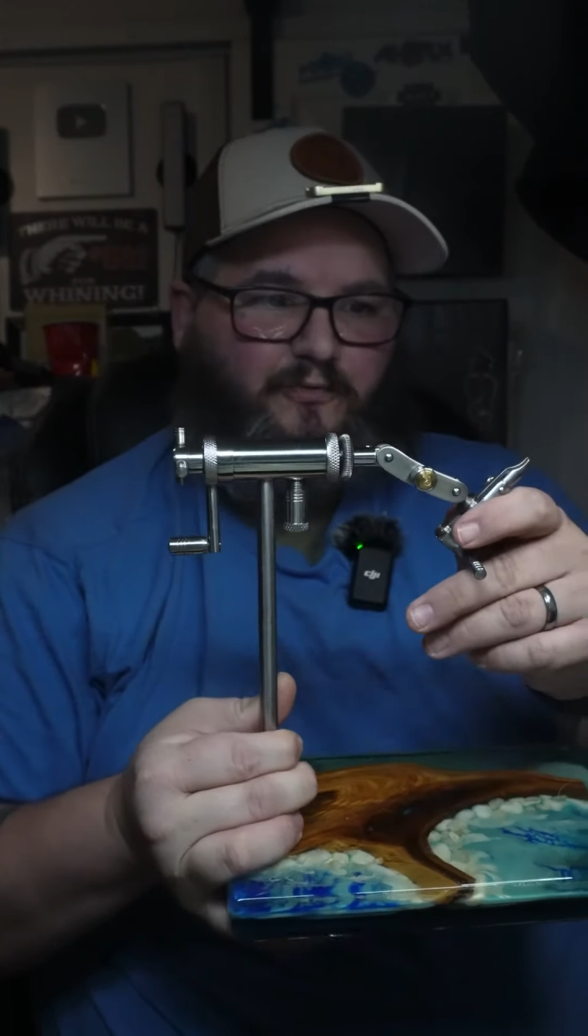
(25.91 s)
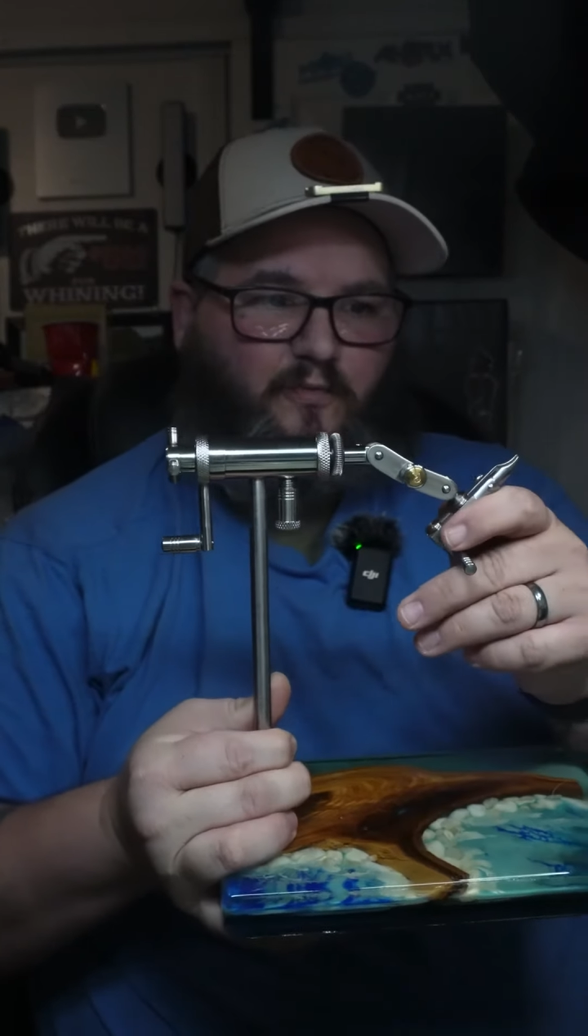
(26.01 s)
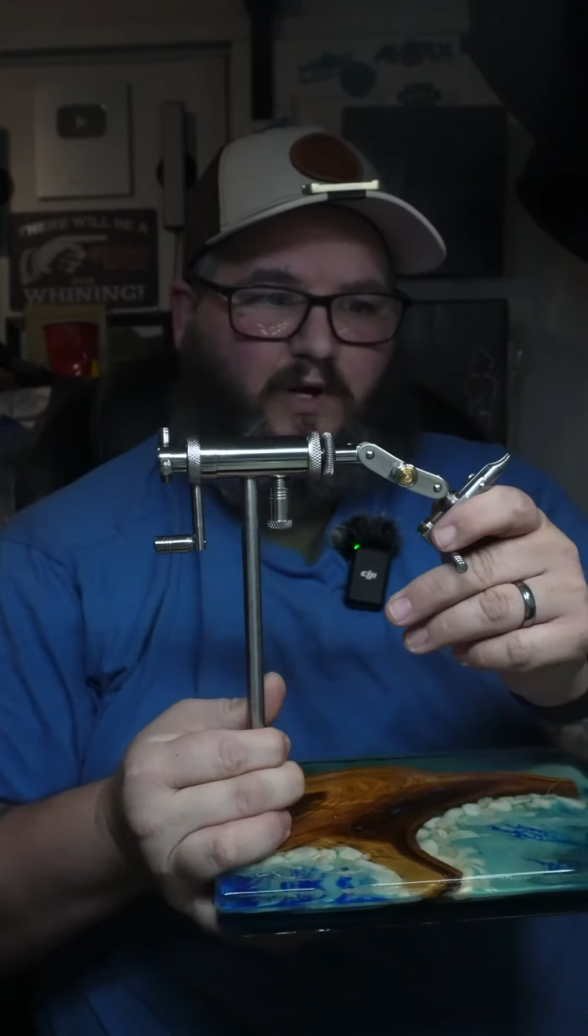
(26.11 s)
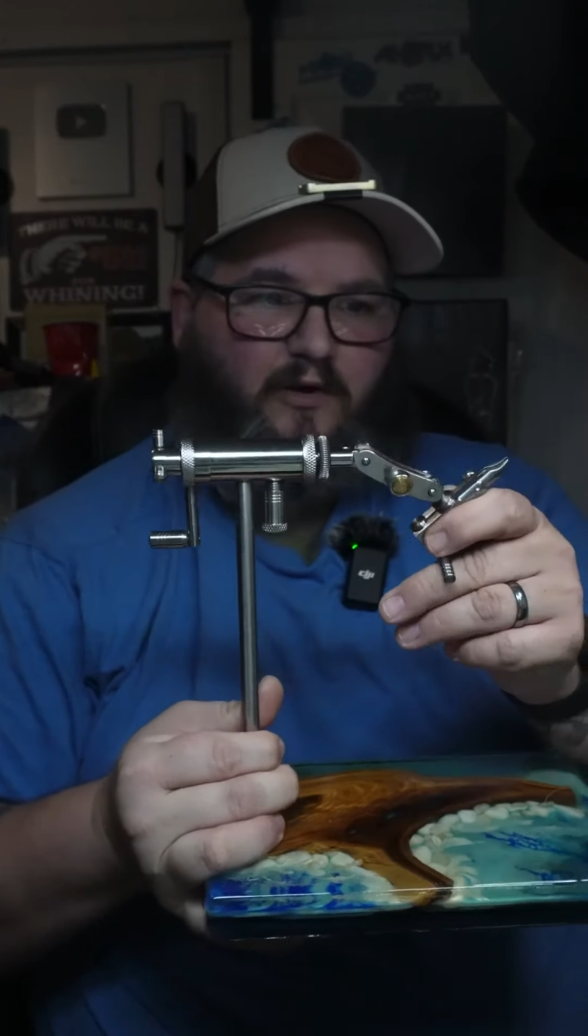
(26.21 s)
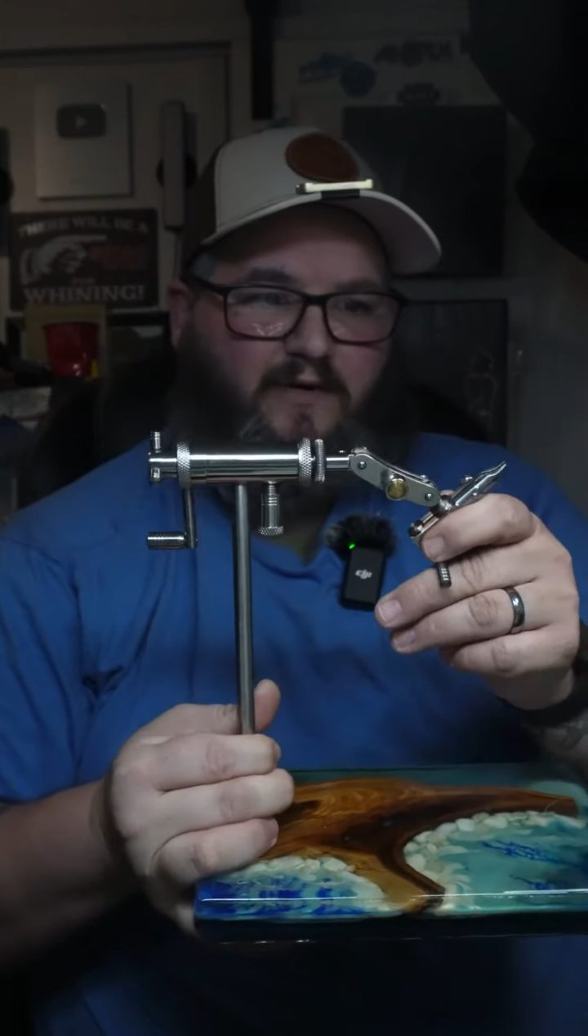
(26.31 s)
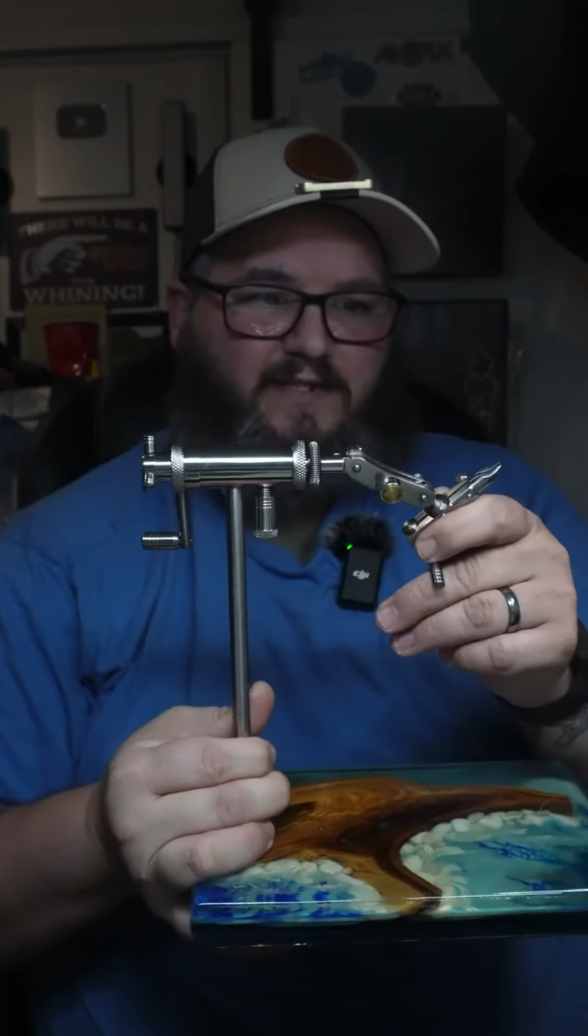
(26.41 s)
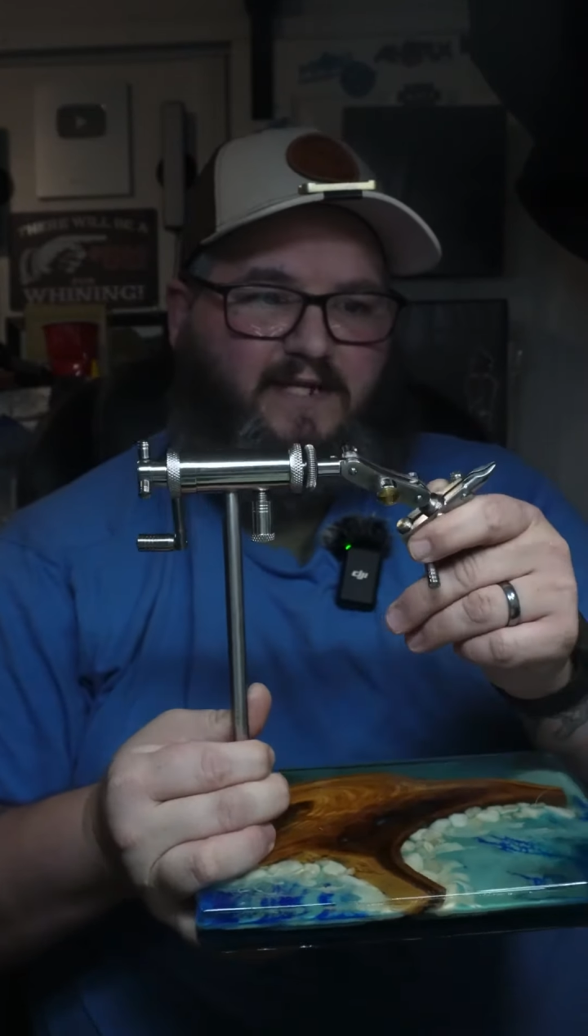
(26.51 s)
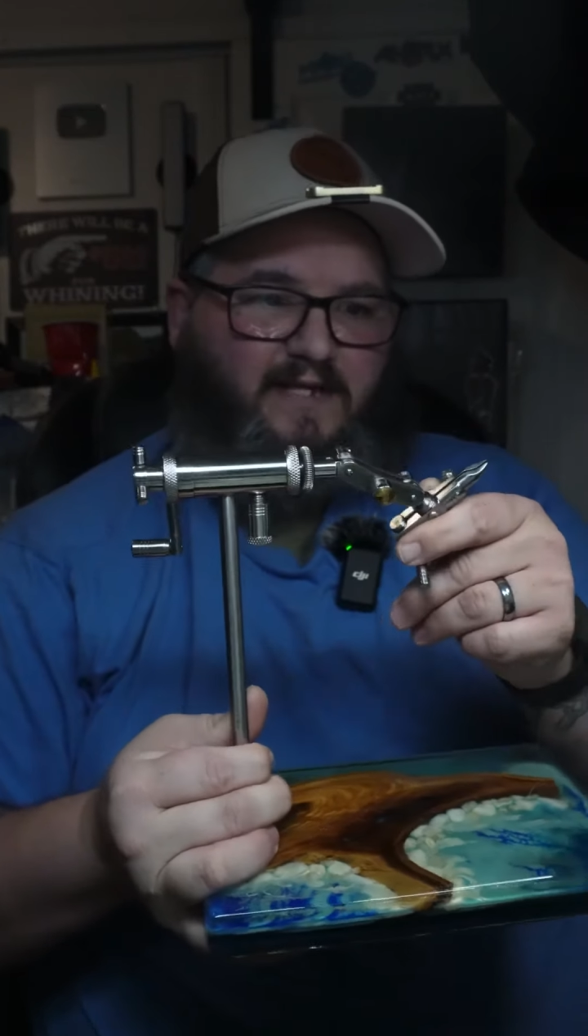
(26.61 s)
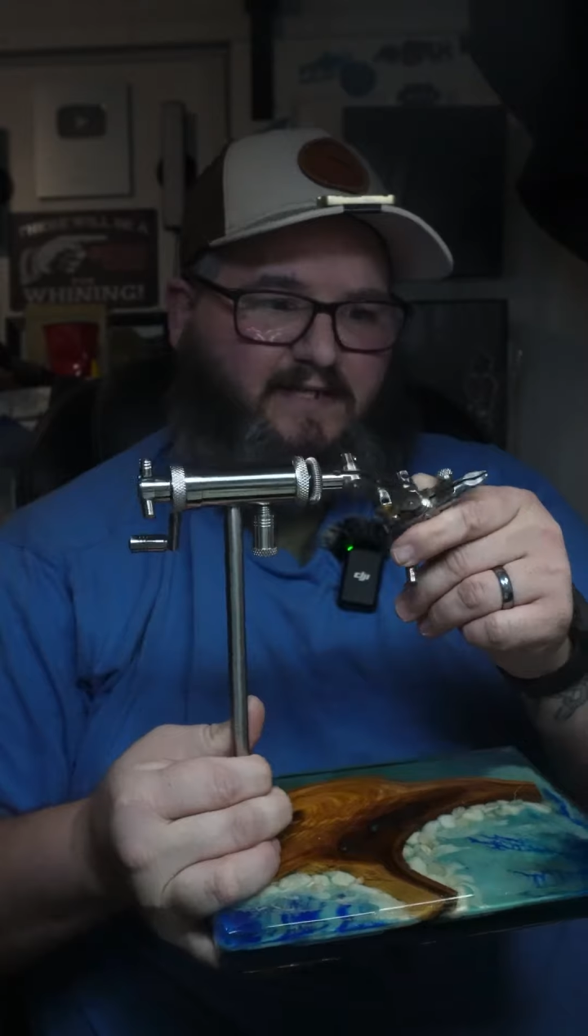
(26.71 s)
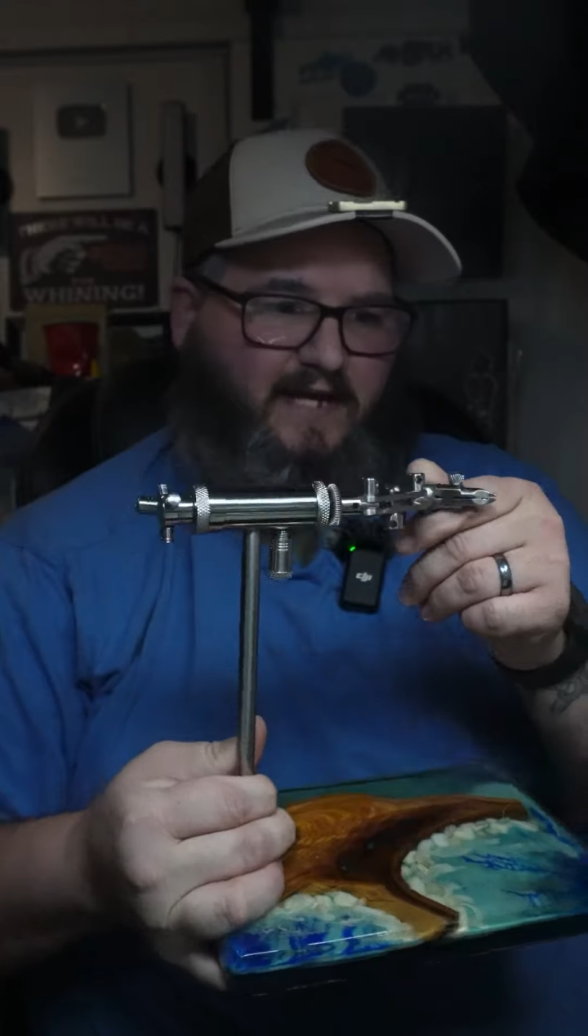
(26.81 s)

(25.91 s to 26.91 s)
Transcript: rigorous testing.